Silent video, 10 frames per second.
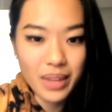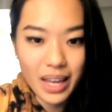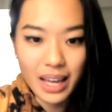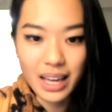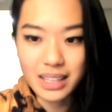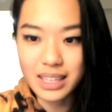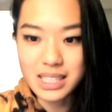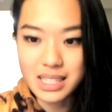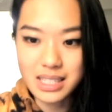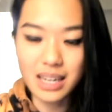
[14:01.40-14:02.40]
And
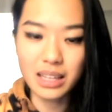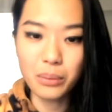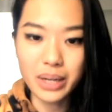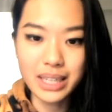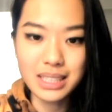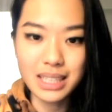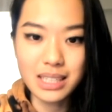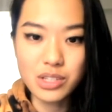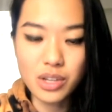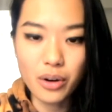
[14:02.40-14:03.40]
that's exactly what I
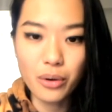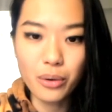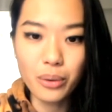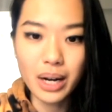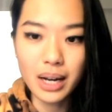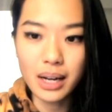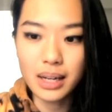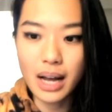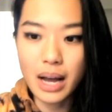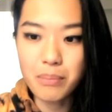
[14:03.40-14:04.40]
did. So
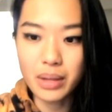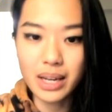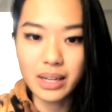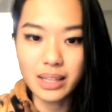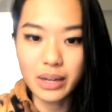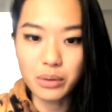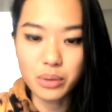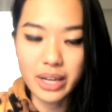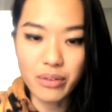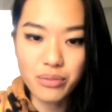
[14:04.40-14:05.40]
I played like
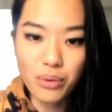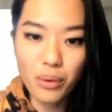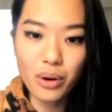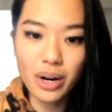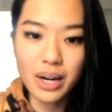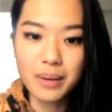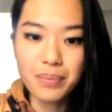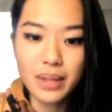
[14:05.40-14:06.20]
rook f4,